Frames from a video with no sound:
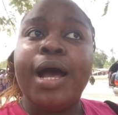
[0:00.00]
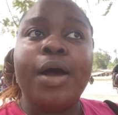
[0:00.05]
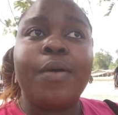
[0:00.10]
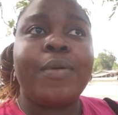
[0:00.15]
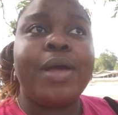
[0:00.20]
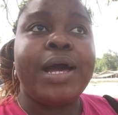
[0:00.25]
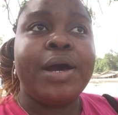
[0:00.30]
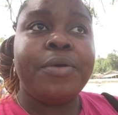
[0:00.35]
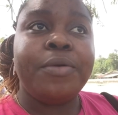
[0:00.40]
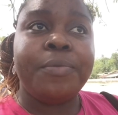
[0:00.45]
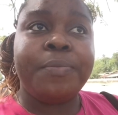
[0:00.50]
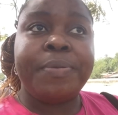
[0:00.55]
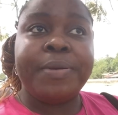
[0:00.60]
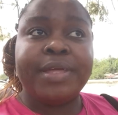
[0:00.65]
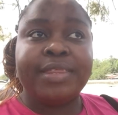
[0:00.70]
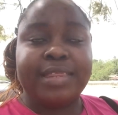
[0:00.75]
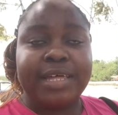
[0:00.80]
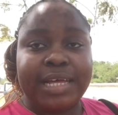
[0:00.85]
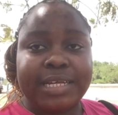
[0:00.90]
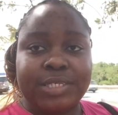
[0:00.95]
we are
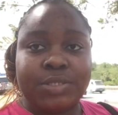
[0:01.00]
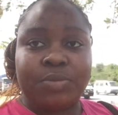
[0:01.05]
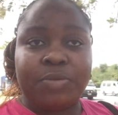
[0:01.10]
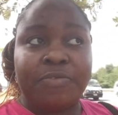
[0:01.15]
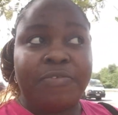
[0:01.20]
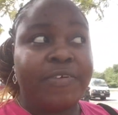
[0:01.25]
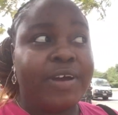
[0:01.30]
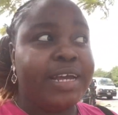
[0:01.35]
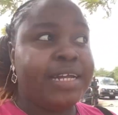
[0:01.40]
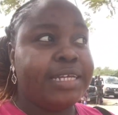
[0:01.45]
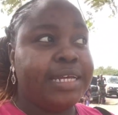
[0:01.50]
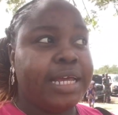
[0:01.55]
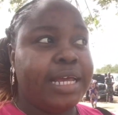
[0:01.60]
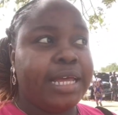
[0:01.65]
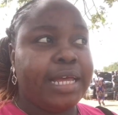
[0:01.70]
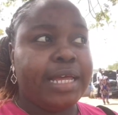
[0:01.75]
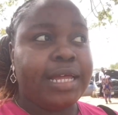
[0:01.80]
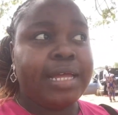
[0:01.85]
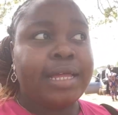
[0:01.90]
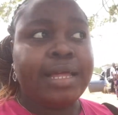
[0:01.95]
hoping that we find
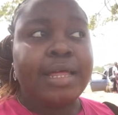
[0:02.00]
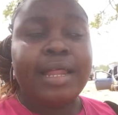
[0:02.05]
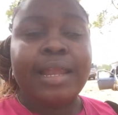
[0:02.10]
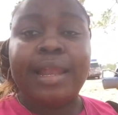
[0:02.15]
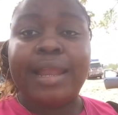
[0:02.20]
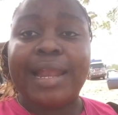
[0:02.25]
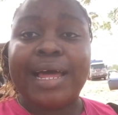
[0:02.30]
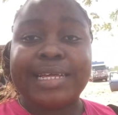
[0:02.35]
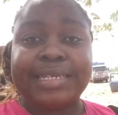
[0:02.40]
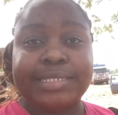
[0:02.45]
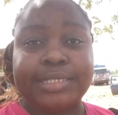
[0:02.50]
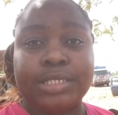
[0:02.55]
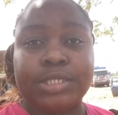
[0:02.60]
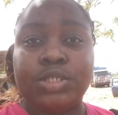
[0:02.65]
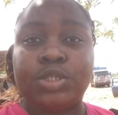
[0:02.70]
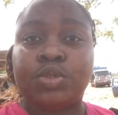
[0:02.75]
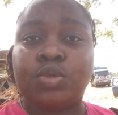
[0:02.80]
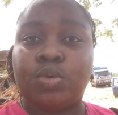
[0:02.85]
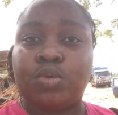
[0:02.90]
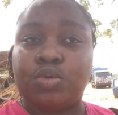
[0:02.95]
a lasting
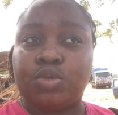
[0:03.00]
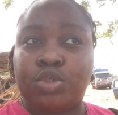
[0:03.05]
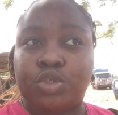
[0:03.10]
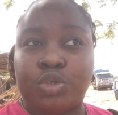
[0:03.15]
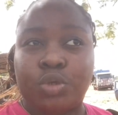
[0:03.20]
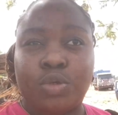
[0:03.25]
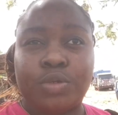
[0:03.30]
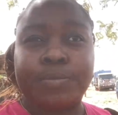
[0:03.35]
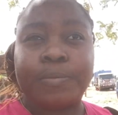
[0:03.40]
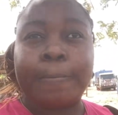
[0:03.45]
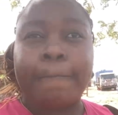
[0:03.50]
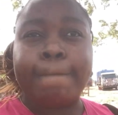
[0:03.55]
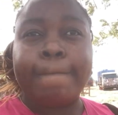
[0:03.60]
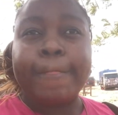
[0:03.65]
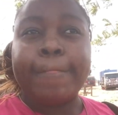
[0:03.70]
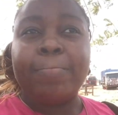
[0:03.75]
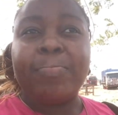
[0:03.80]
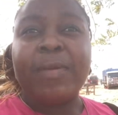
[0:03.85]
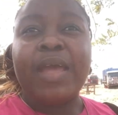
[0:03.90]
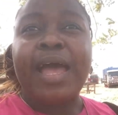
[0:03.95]
solution.
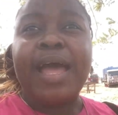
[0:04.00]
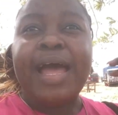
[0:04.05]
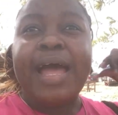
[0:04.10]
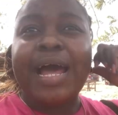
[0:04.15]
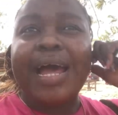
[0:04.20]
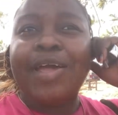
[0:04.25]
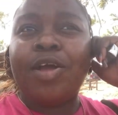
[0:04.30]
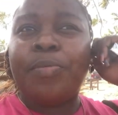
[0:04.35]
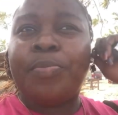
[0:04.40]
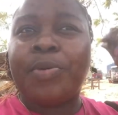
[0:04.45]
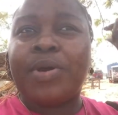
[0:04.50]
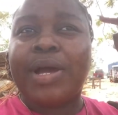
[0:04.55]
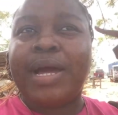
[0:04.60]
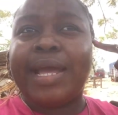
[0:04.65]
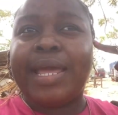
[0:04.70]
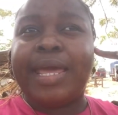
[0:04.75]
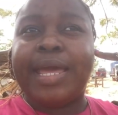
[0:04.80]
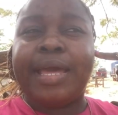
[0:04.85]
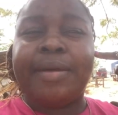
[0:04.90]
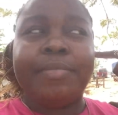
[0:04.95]
I hope you
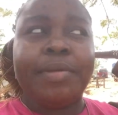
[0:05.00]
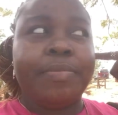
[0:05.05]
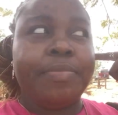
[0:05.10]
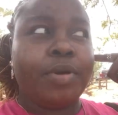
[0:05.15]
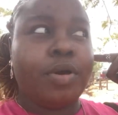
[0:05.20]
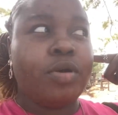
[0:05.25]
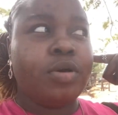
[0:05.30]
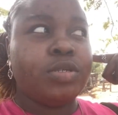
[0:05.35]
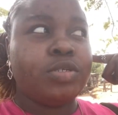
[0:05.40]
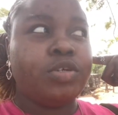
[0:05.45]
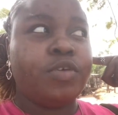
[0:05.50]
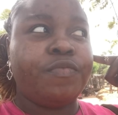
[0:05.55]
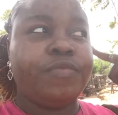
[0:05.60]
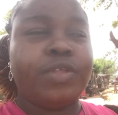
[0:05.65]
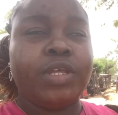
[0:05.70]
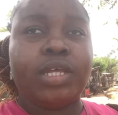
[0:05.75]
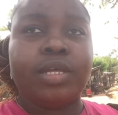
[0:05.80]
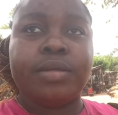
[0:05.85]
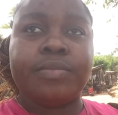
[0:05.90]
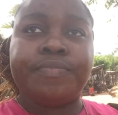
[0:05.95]
can hear me because of
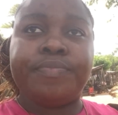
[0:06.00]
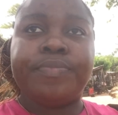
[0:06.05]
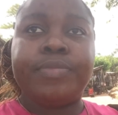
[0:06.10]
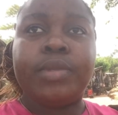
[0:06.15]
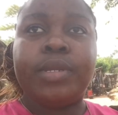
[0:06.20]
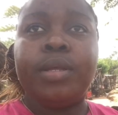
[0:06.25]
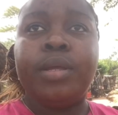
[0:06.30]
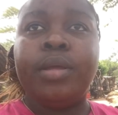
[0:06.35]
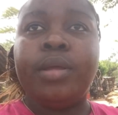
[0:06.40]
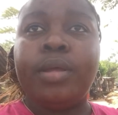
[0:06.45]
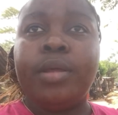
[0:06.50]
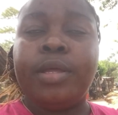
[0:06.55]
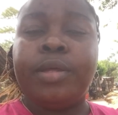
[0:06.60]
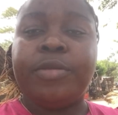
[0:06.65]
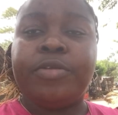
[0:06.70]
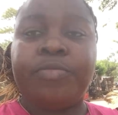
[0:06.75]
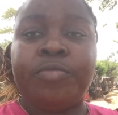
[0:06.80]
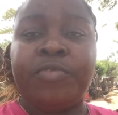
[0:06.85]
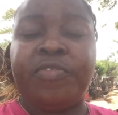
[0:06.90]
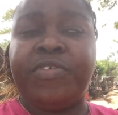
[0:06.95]
the
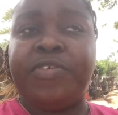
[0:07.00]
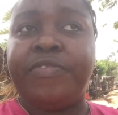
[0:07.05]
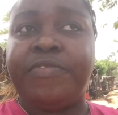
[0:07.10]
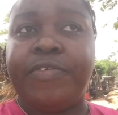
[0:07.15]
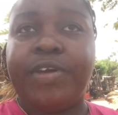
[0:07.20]
moving